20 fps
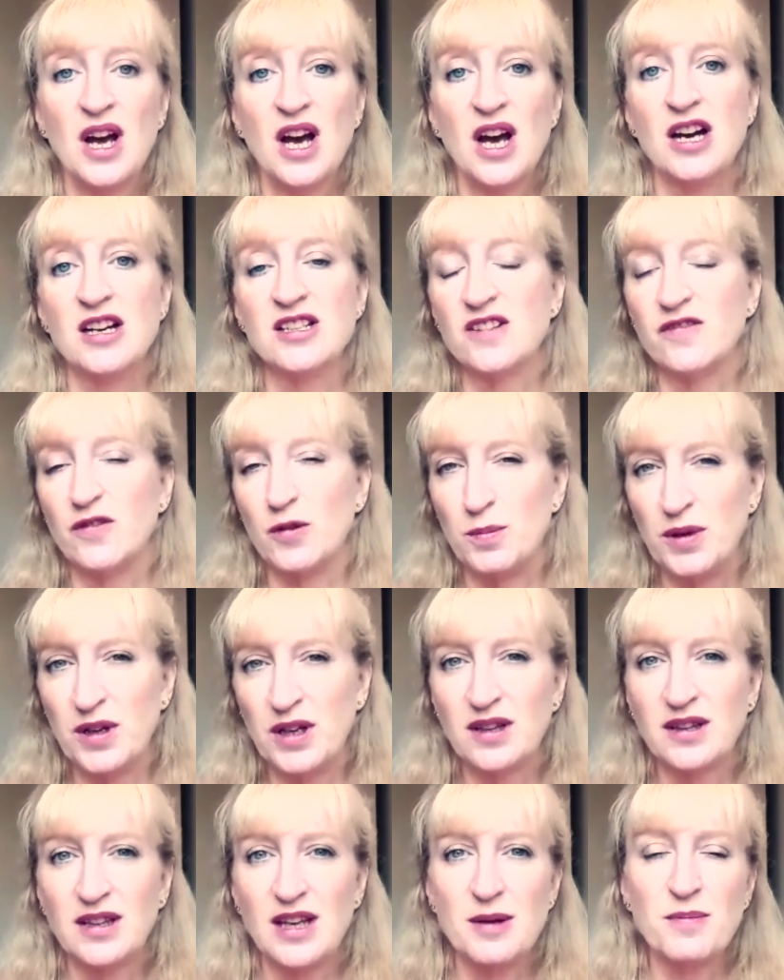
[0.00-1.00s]
So for
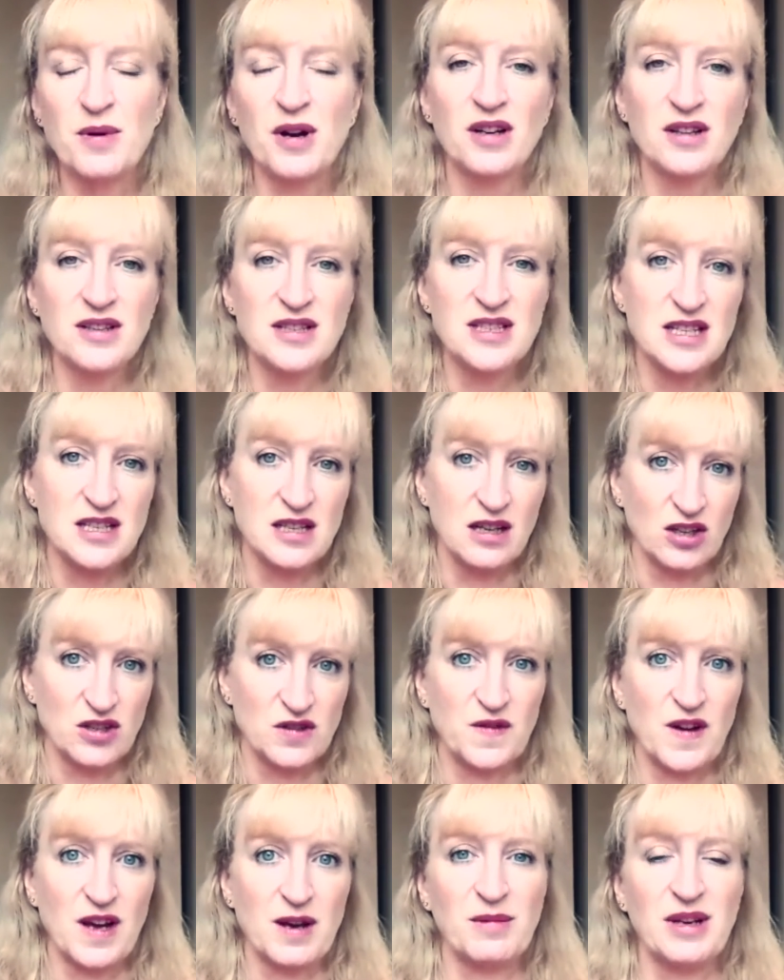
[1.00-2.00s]
birthday parties, large
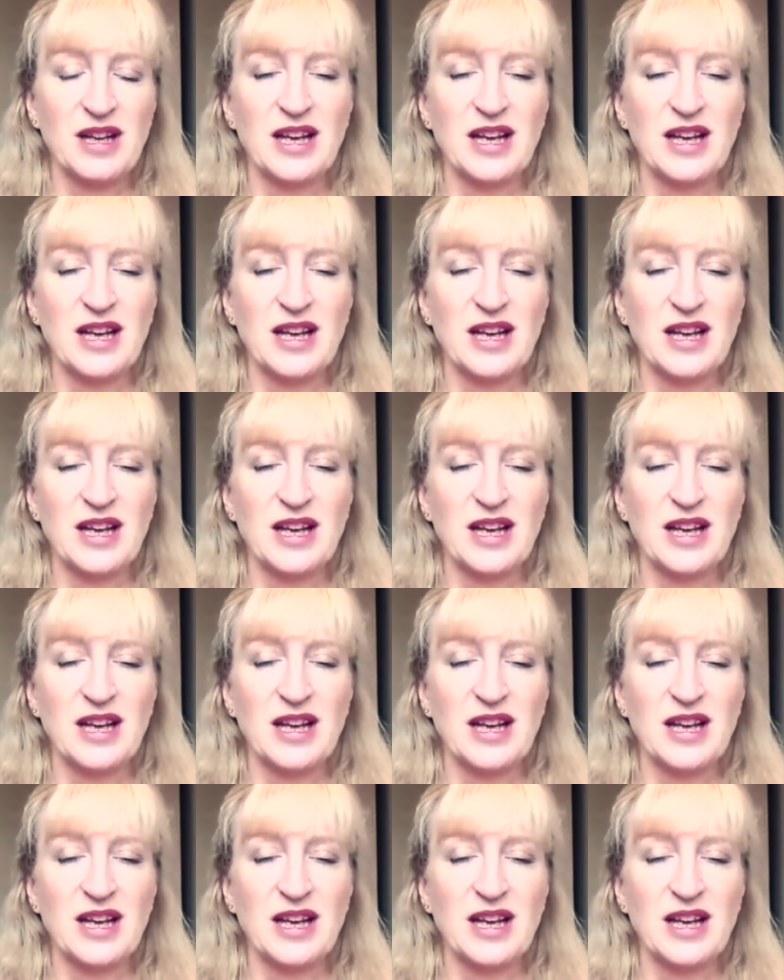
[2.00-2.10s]
family